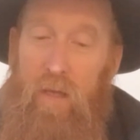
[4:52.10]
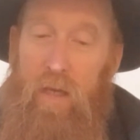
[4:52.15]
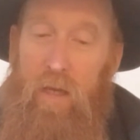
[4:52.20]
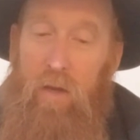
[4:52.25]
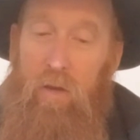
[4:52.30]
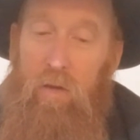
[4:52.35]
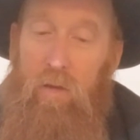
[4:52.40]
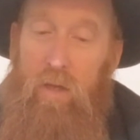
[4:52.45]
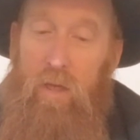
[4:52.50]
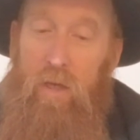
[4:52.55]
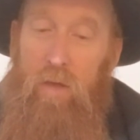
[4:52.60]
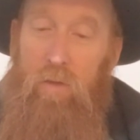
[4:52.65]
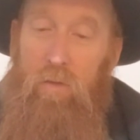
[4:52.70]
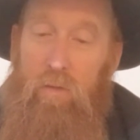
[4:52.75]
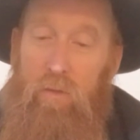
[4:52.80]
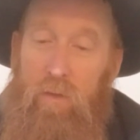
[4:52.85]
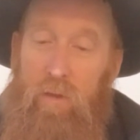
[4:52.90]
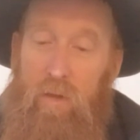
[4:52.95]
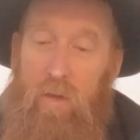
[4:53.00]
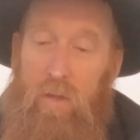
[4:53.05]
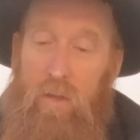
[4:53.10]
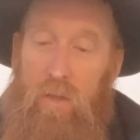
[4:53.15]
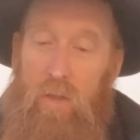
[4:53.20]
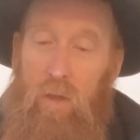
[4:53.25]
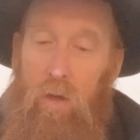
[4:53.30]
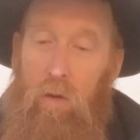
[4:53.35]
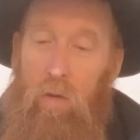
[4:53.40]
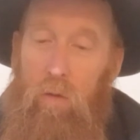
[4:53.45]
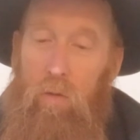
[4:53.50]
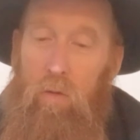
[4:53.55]
cannot kill the
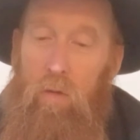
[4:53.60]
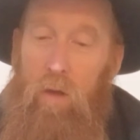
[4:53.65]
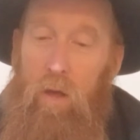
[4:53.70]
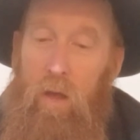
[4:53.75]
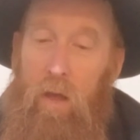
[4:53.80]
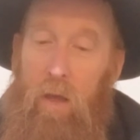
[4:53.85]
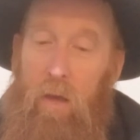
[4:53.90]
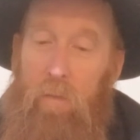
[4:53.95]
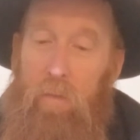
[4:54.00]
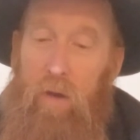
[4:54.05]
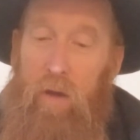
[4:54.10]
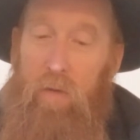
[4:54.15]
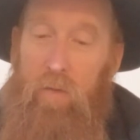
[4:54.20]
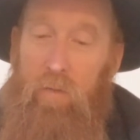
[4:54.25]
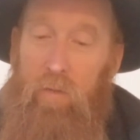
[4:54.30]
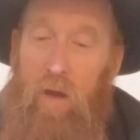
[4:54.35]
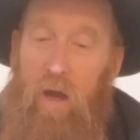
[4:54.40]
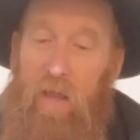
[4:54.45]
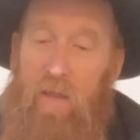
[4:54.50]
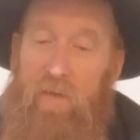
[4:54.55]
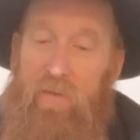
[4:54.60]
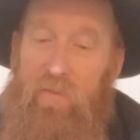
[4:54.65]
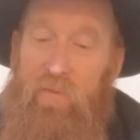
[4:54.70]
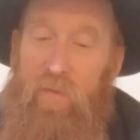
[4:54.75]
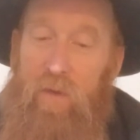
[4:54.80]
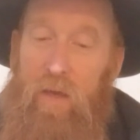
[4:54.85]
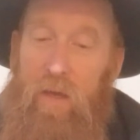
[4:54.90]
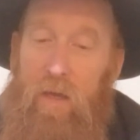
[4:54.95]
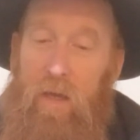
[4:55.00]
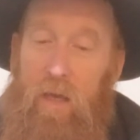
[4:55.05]
soul, but rather
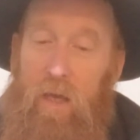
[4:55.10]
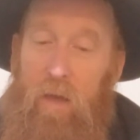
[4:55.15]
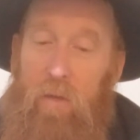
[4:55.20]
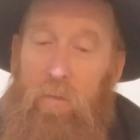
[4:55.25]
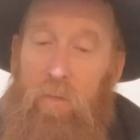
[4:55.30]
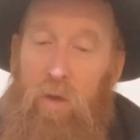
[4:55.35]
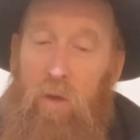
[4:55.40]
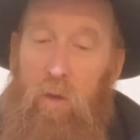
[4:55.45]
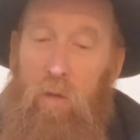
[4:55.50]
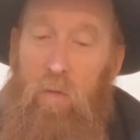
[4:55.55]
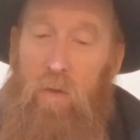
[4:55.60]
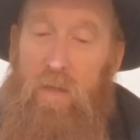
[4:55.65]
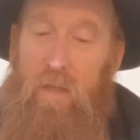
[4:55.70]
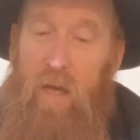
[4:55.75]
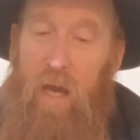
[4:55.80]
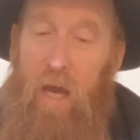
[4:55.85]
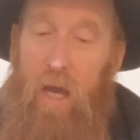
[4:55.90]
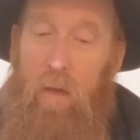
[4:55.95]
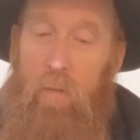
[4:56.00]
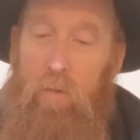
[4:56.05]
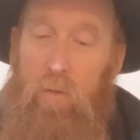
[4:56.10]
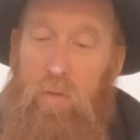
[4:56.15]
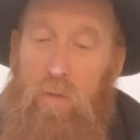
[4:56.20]
fear him who is able